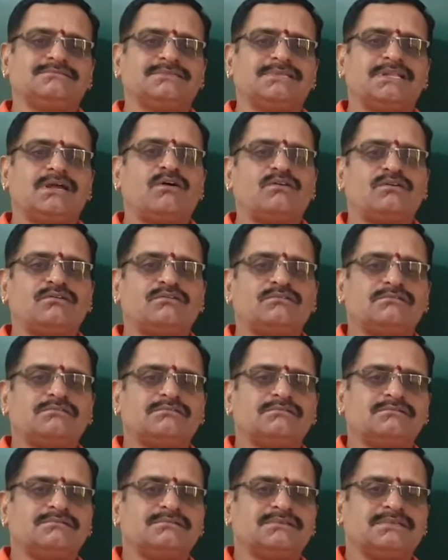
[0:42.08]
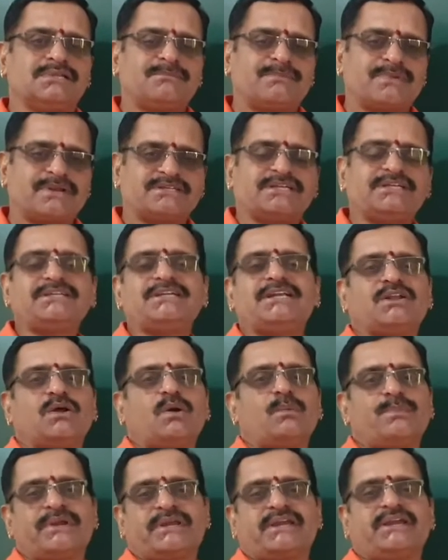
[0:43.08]
Now, the present
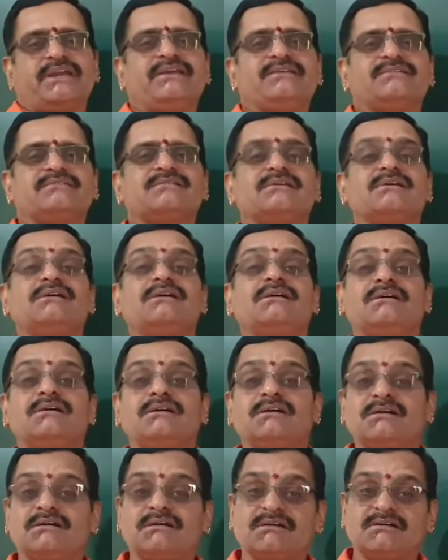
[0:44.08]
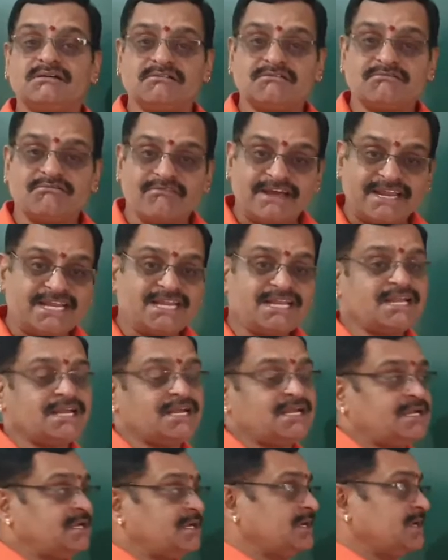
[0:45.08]
topic is
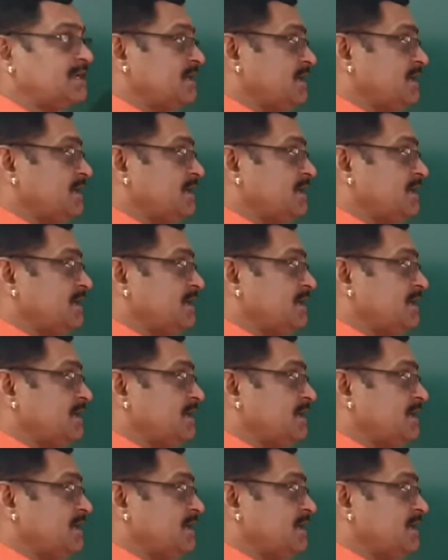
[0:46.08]
Venn